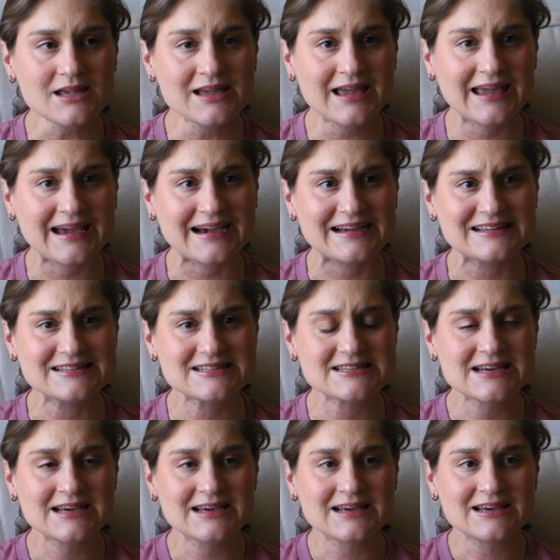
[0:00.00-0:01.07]
And
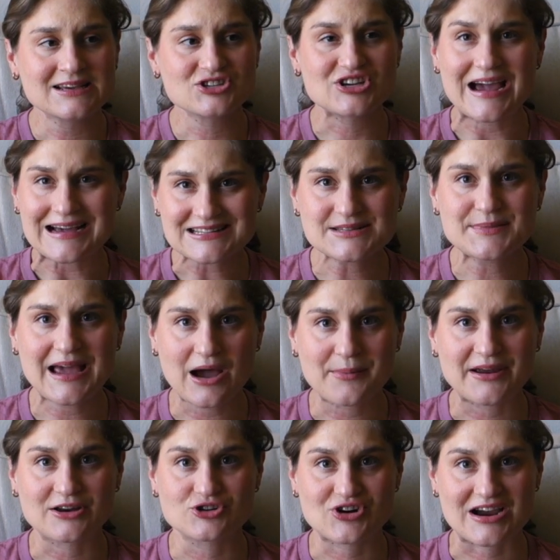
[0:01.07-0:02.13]
she asked me how my
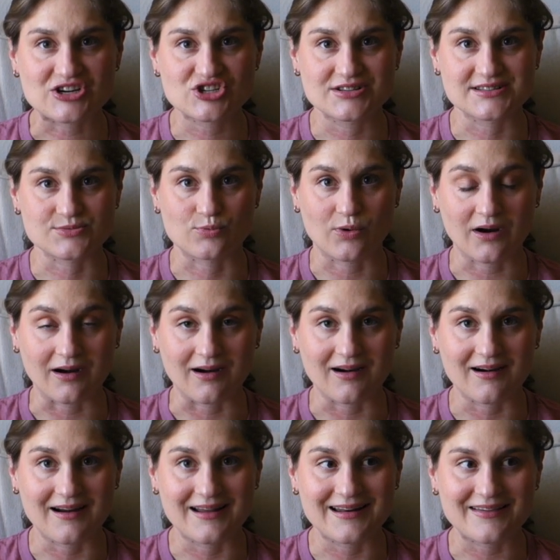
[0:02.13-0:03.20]
contractions
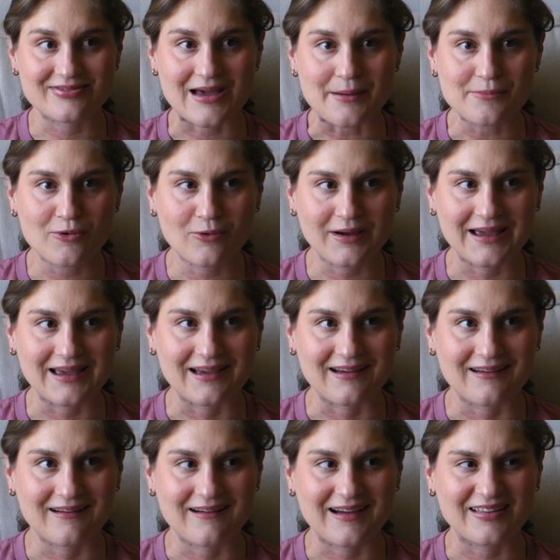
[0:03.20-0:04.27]
were. And at that point,
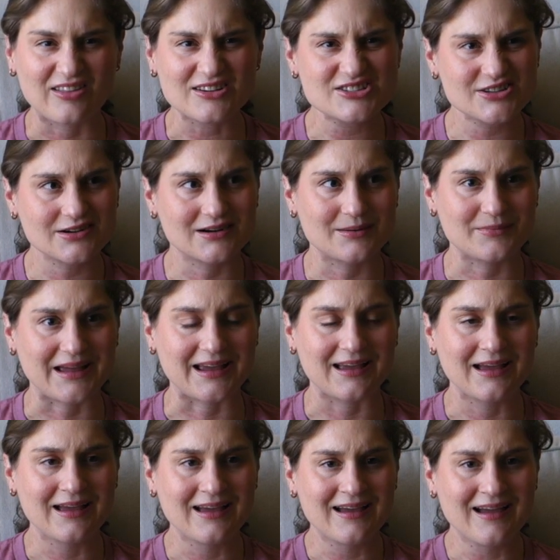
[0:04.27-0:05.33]
I looked at her and I'm like,
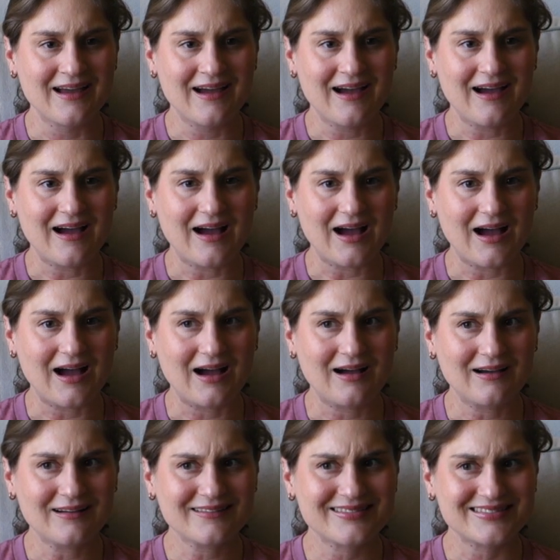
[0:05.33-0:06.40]

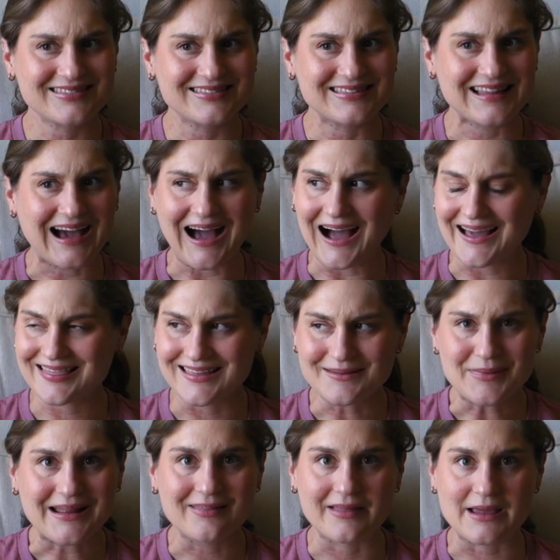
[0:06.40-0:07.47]
I think
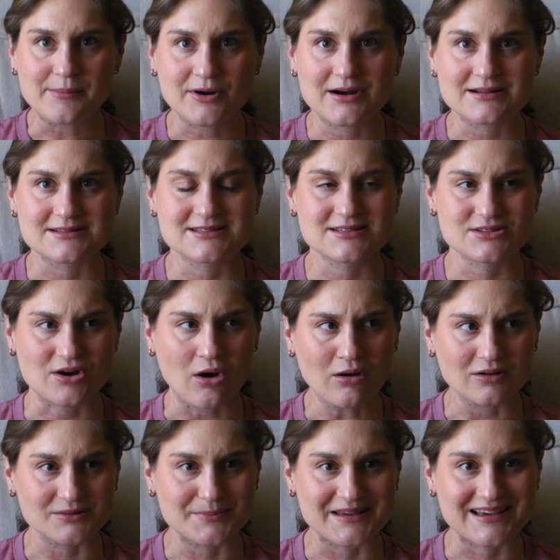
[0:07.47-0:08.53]
my labor has
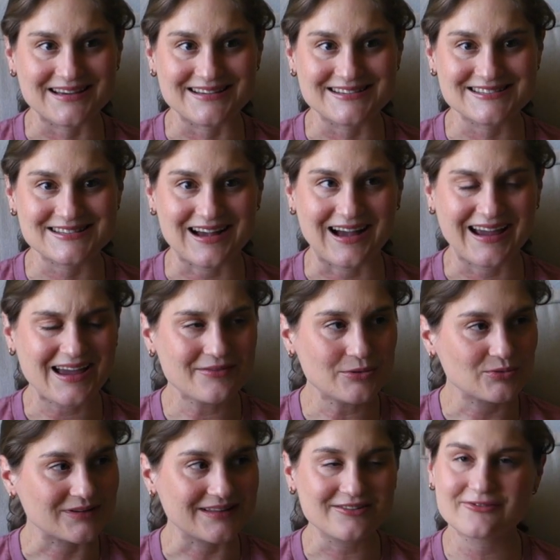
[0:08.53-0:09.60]
stalled because I haven't
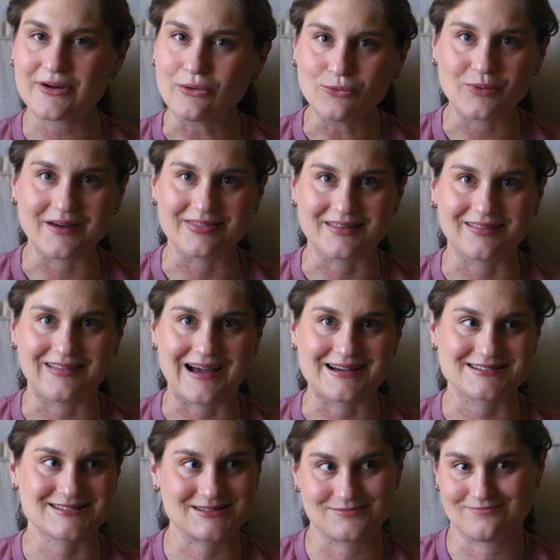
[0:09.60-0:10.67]
really felt one the
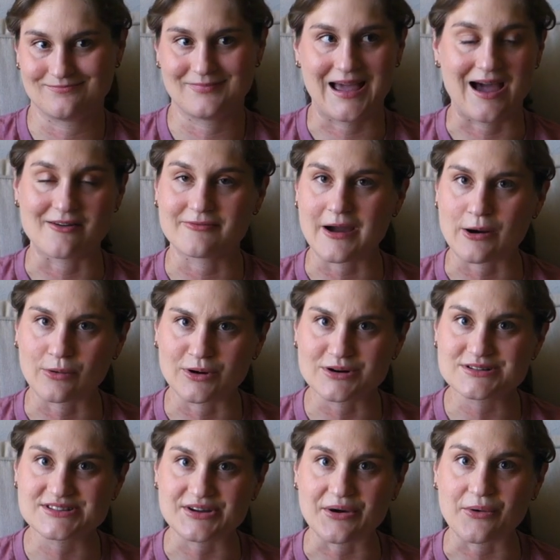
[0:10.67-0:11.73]
last half hour or
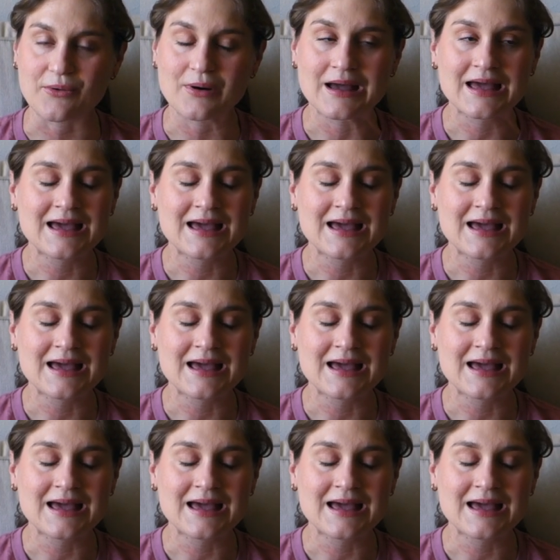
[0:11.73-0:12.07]
so.